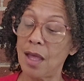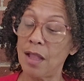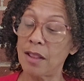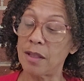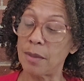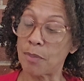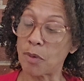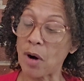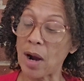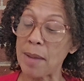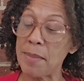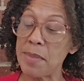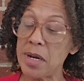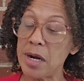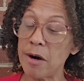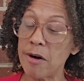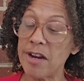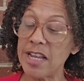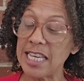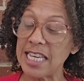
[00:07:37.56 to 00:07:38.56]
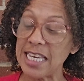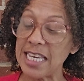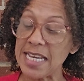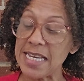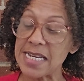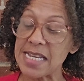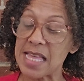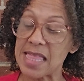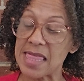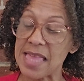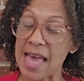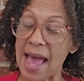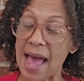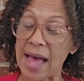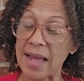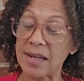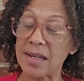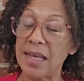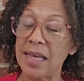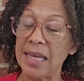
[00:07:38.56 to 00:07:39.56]
The primary key to that
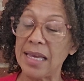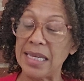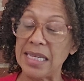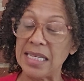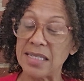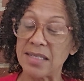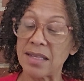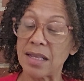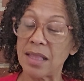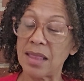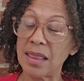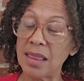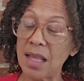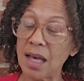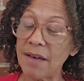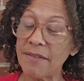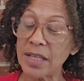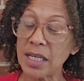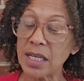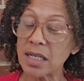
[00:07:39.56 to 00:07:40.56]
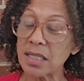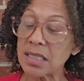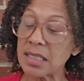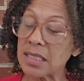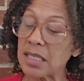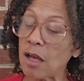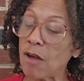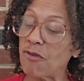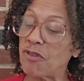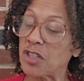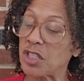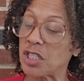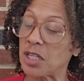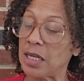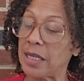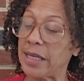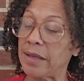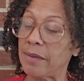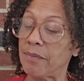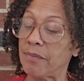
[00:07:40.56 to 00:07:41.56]
is loving
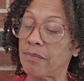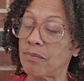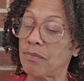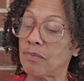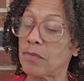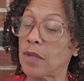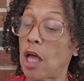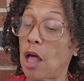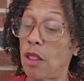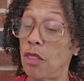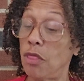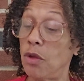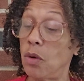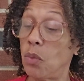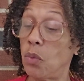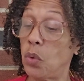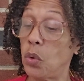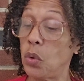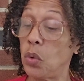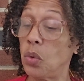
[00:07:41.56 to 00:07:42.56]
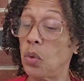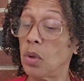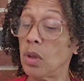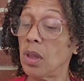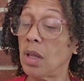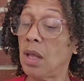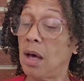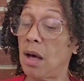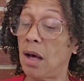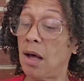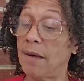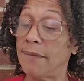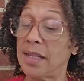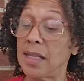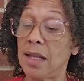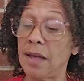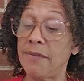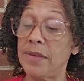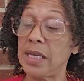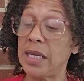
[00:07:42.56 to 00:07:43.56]
unselfishly. The rule of
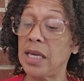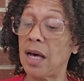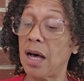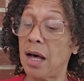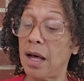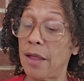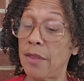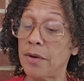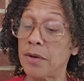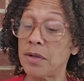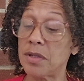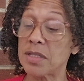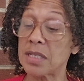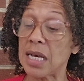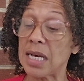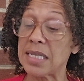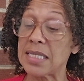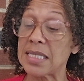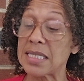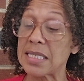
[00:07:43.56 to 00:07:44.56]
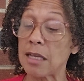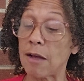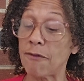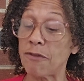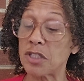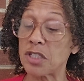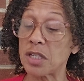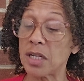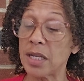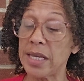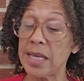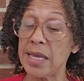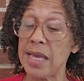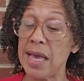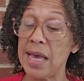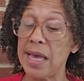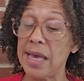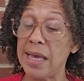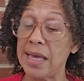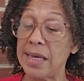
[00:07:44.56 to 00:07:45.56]
loving others unselfishly
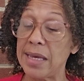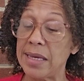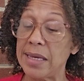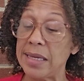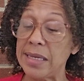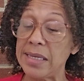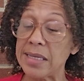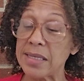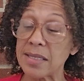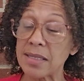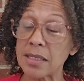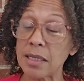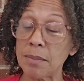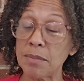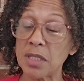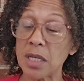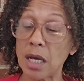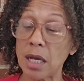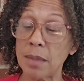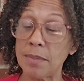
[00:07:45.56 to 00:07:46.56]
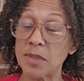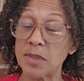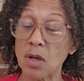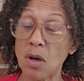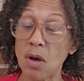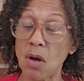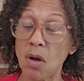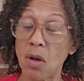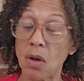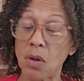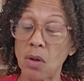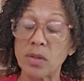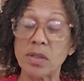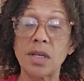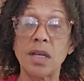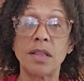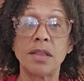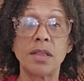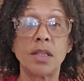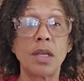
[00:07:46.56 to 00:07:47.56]
is sometimes called
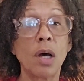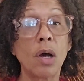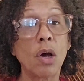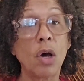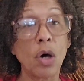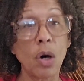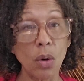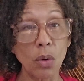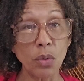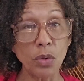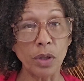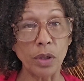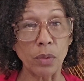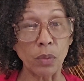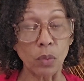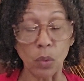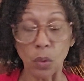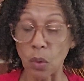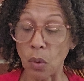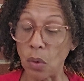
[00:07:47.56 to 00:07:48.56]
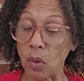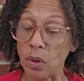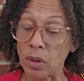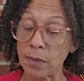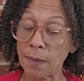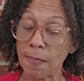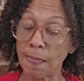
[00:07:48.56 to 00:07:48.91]
the golden rule.